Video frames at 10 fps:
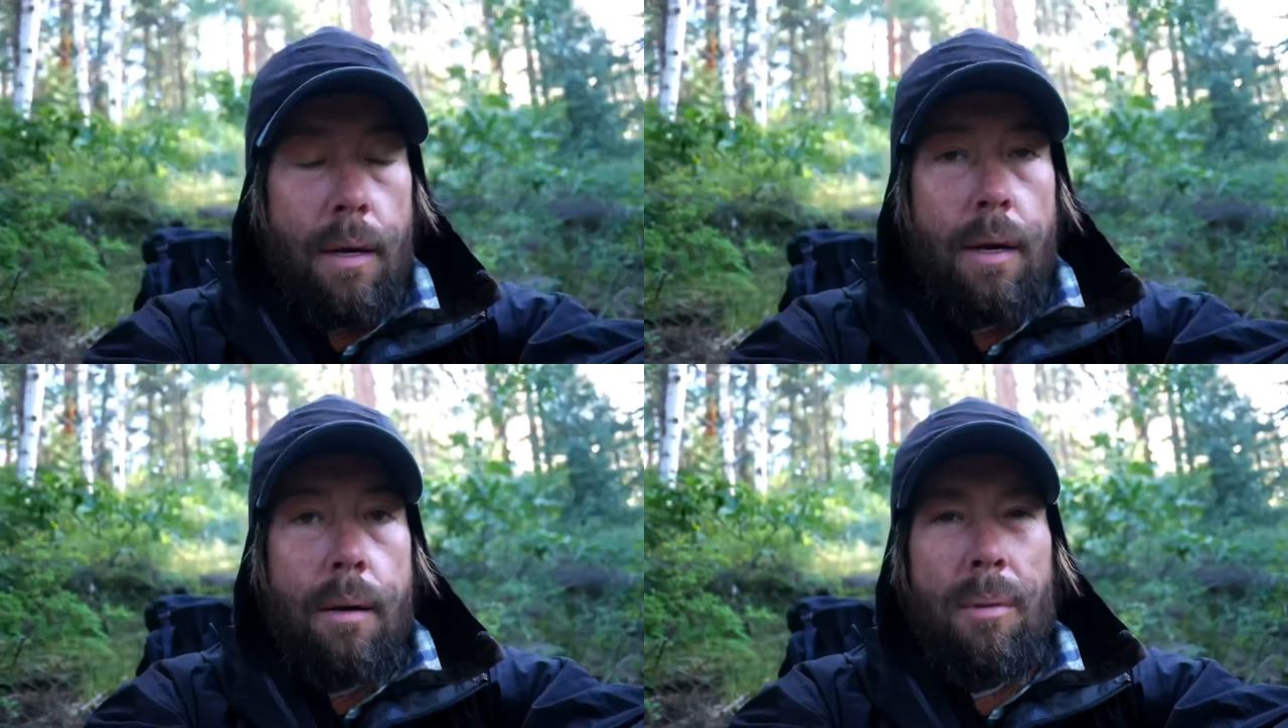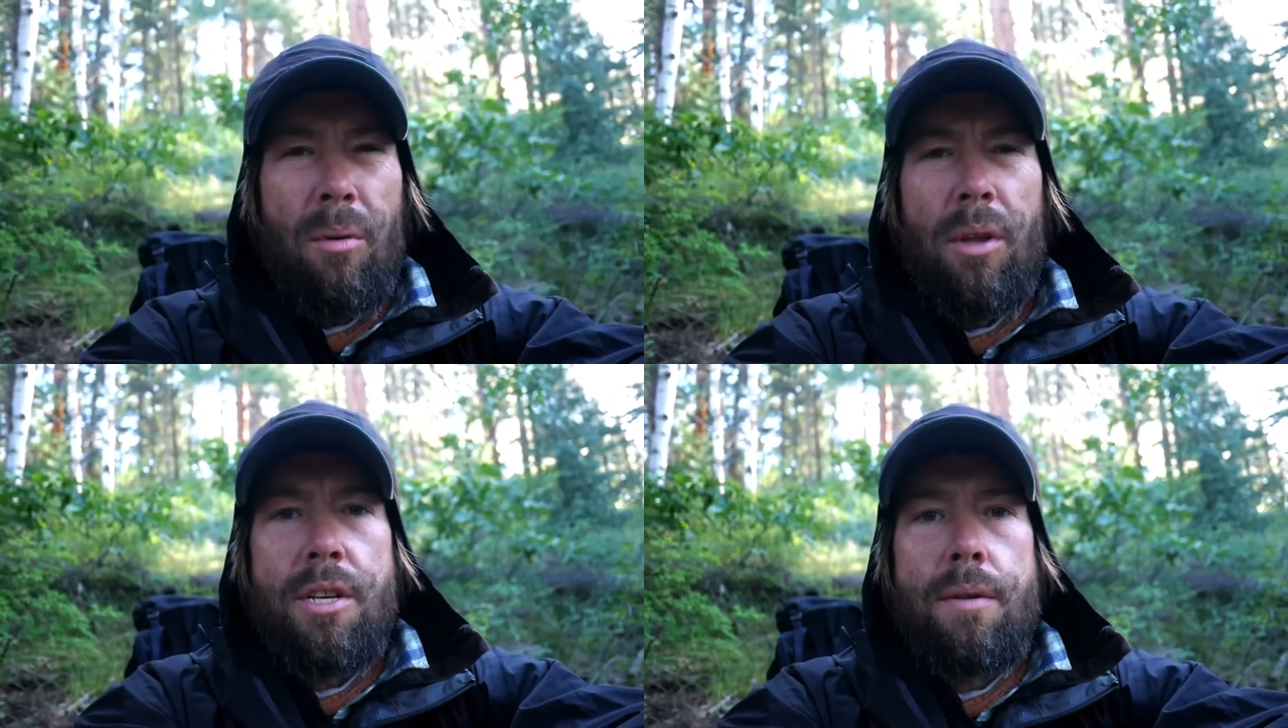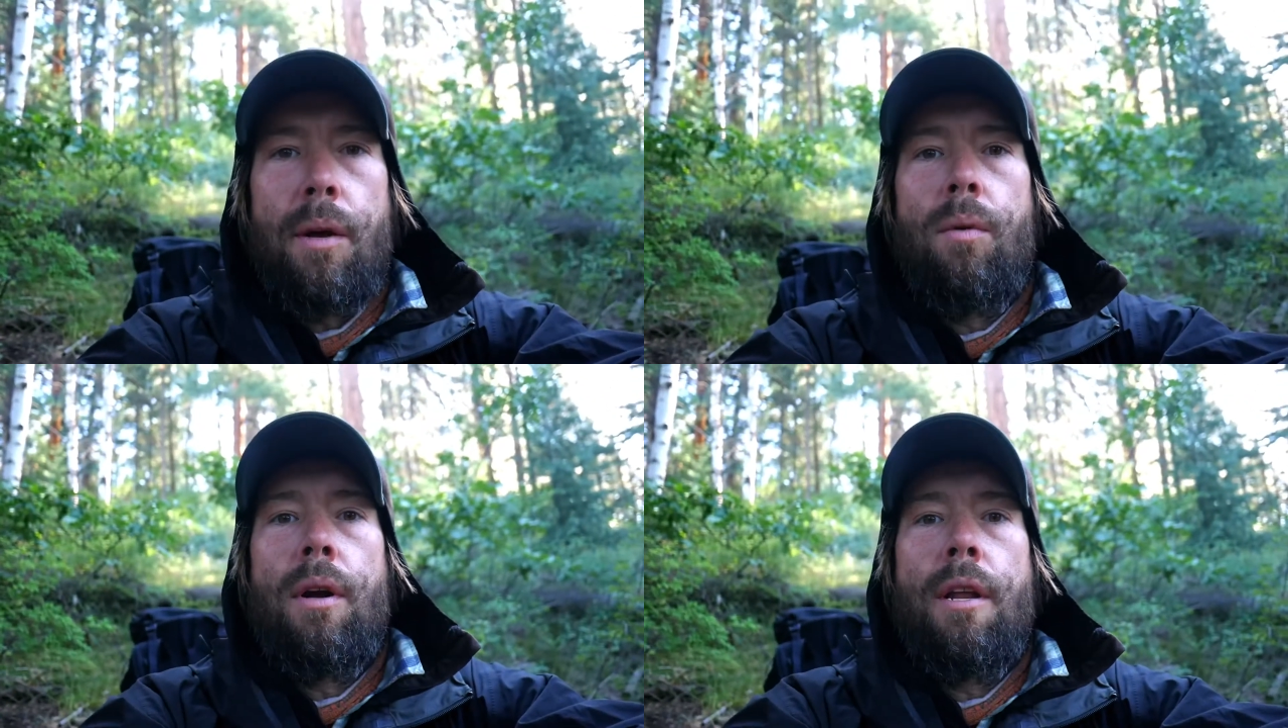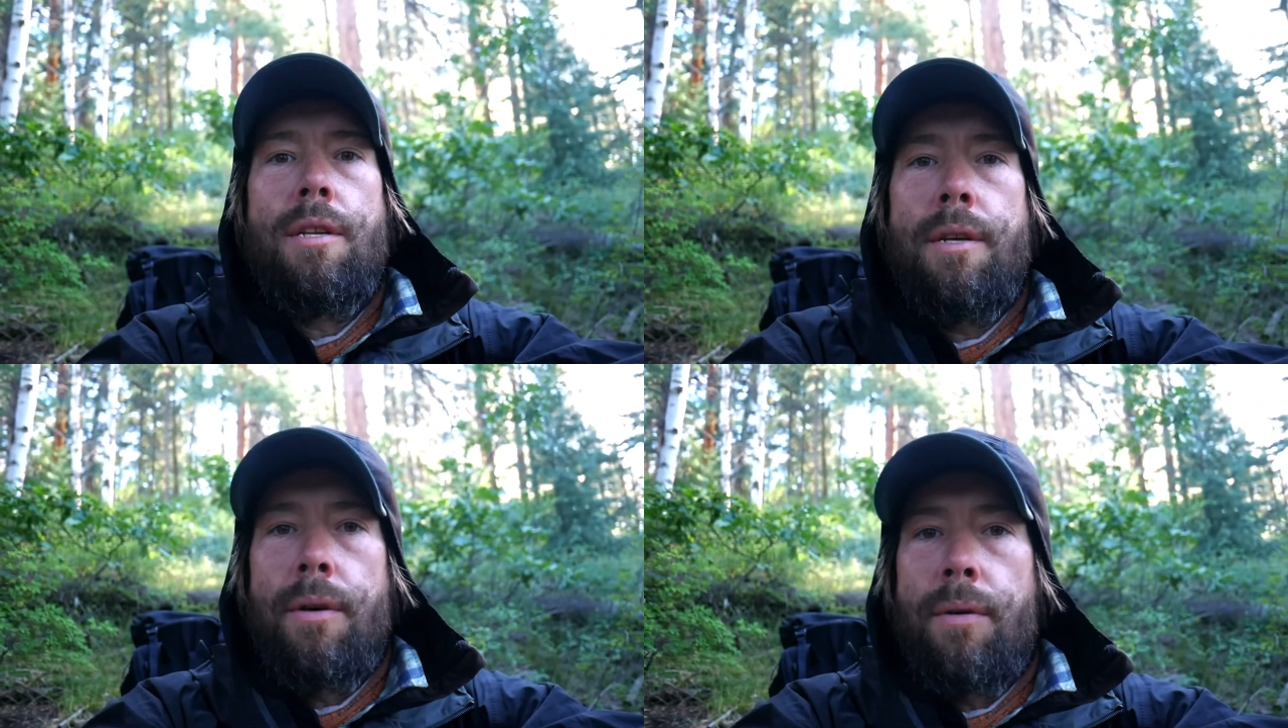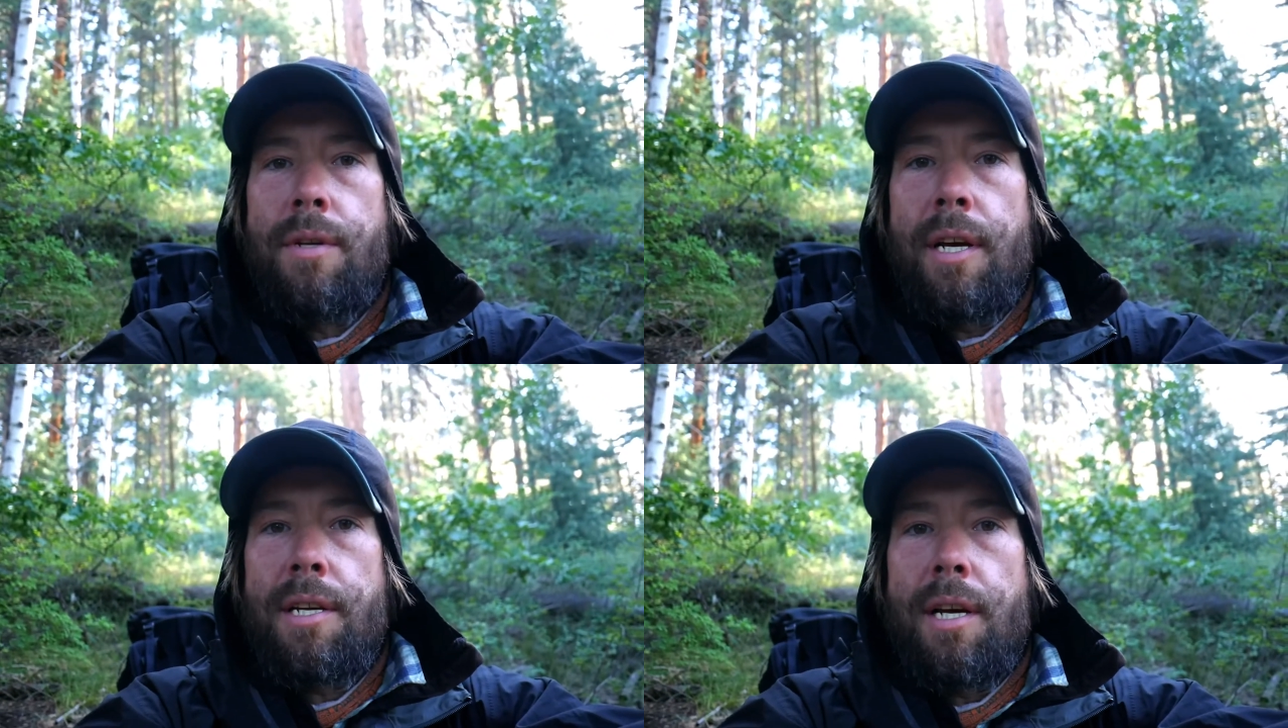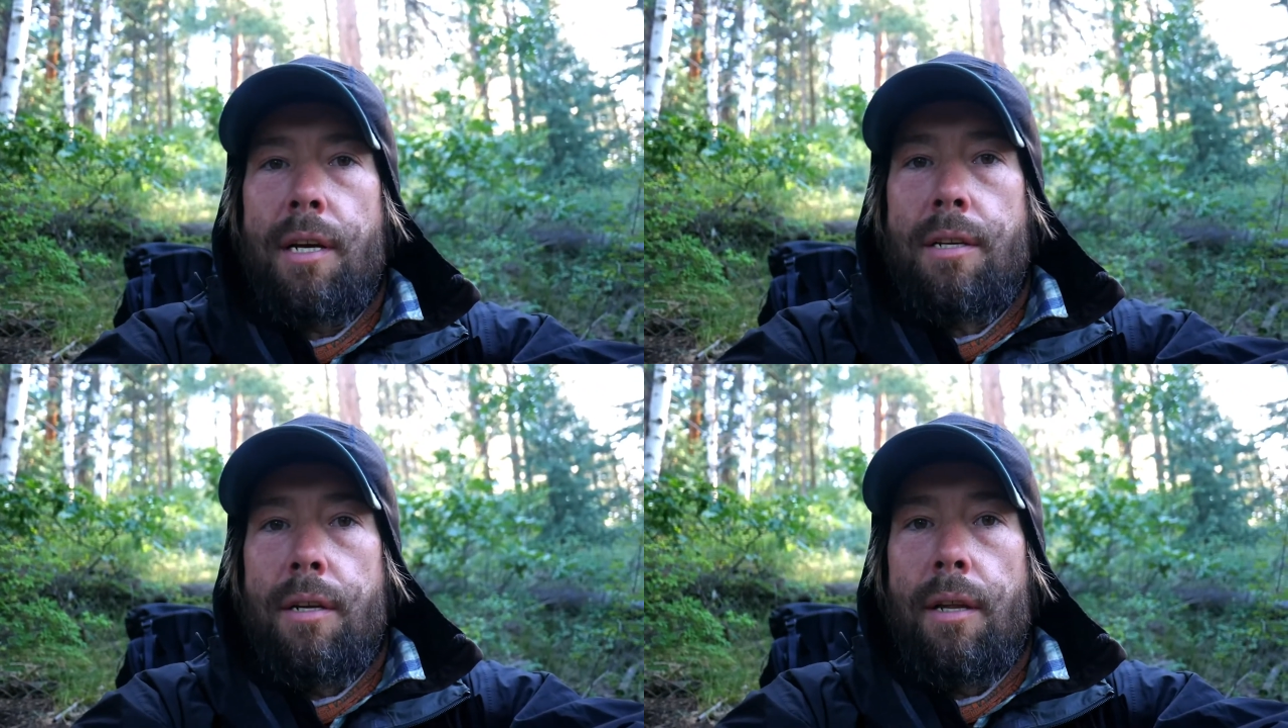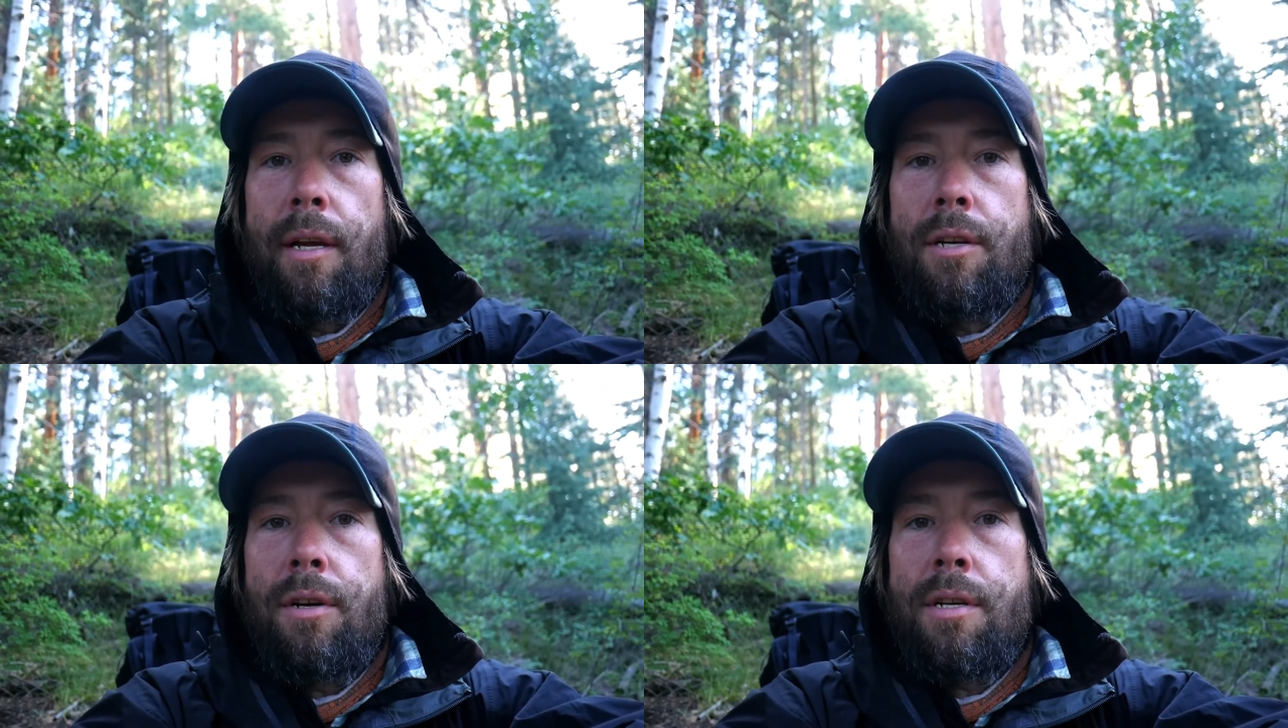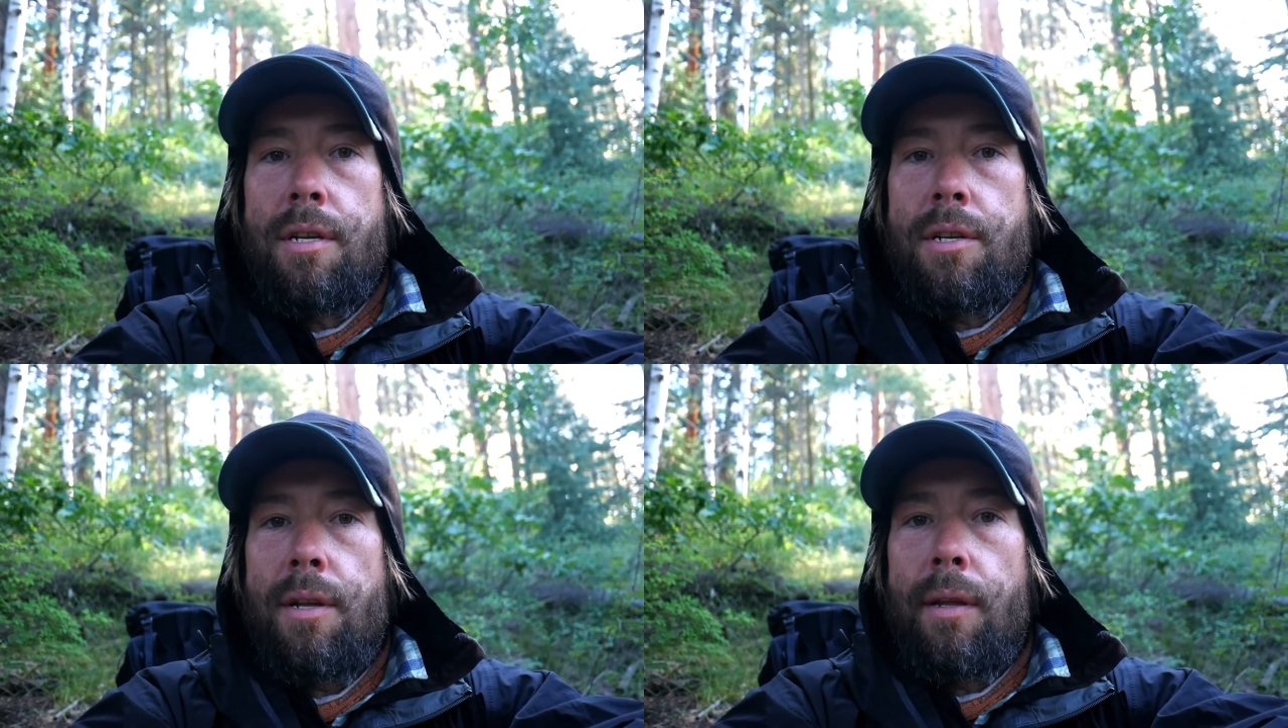But I really just like wanted to take a second to like address this,